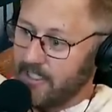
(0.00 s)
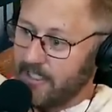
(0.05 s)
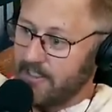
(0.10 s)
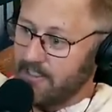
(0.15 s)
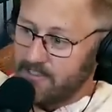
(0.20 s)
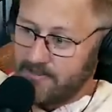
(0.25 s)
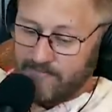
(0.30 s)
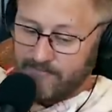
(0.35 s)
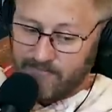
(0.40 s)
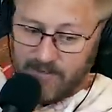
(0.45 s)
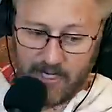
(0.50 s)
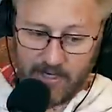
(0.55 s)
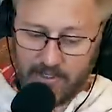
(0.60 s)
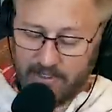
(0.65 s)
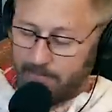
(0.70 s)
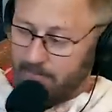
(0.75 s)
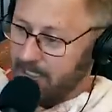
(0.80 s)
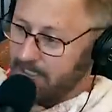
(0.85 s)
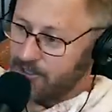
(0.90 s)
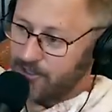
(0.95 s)
that is
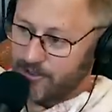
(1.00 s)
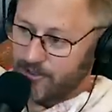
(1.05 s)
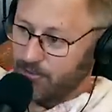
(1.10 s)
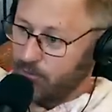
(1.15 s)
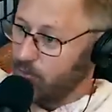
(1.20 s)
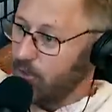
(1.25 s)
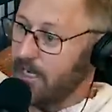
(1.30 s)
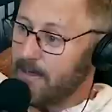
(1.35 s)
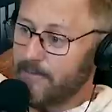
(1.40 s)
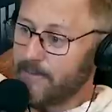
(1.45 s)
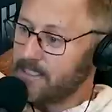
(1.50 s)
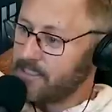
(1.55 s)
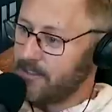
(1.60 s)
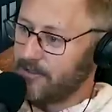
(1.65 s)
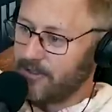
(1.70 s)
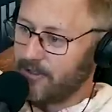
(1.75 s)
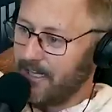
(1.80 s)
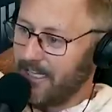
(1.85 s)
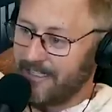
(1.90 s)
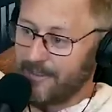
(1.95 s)
very much great
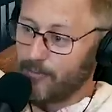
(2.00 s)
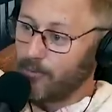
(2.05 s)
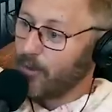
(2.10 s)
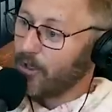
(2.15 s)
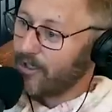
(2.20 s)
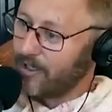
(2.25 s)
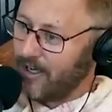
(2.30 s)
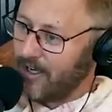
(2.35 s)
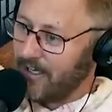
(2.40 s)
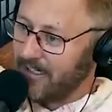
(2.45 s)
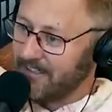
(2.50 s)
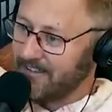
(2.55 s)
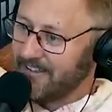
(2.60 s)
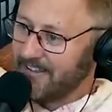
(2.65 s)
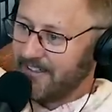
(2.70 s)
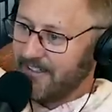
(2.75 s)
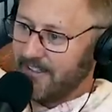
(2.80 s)
material I could work on.